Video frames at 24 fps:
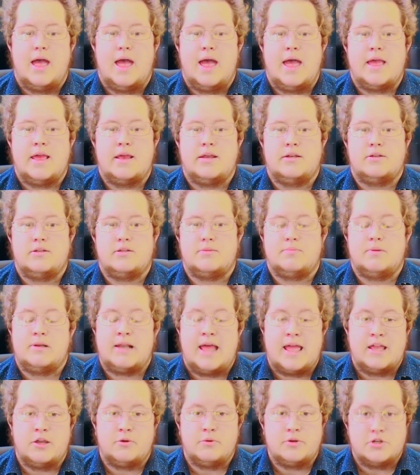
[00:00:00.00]
and
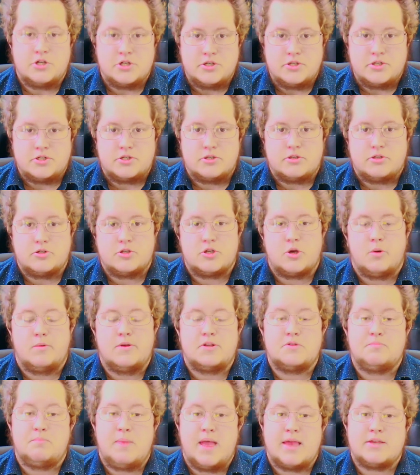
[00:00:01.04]
languages, so
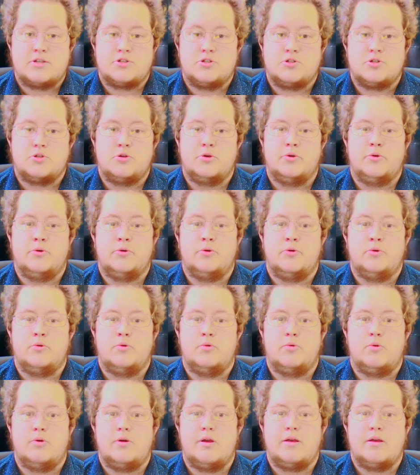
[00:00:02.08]
it's best to